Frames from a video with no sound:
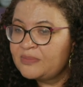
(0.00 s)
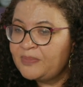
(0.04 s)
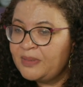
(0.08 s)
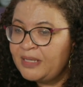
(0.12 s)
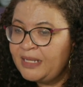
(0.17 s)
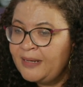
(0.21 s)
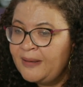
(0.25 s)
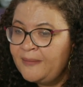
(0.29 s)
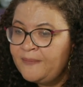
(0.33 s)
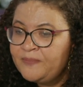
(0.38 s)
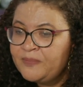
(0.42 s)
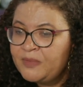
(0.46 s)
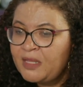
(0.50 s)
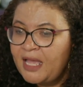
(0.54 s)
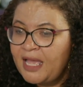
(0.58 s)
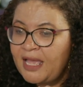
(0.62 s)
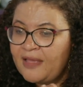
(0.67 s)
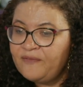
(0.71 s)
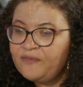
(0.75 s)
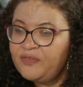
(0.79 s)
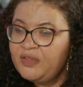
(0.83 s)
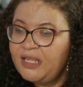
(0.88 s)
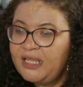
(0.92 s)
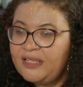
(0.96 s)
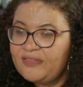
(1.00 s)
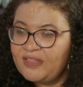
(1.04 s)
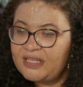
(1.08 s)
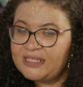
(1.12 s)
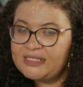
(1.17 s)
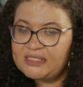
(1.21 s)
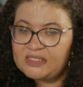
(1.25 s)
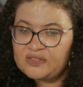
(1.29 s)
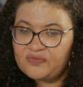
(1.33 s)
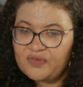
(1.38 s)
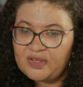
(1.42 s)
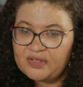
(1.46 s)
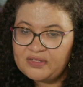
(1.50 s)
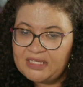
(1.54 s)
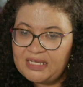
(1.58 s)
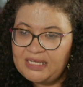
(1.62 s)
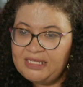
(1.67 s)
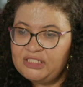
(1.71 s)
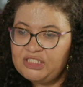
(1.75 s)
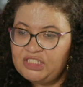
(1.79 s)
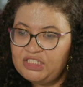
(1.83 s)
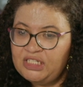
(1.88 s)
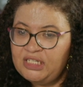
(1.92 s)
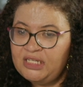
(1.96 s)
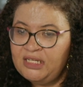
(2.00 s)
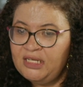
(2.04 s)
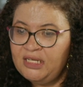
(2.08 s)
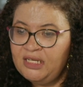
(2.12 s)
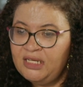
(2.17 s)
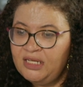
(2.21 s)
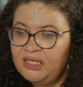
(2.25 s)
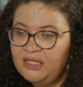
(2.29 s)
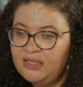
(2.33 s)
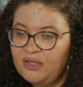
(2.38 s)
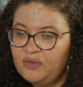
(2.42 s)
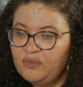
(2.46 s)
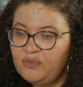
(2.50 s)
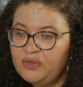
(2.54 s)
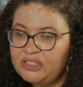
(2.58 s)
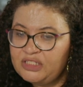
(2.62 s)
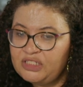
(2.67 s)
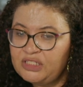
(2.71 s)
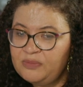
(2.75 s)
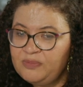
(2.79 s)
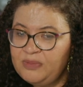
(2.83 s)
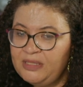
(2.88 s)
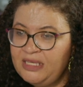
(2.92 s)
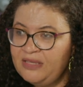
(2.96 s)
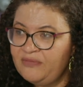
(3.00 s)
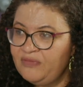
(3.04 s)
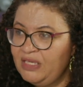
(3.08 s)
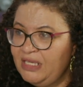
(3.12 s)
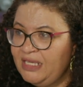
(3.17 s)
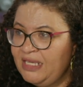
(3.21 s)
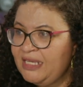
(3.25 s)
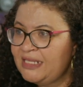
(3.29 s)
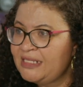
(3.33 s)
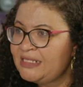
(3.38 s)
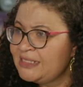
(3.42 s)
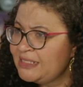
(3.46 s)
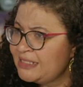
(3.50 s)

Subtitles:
But I feel like that's foundation that we should be giving kids,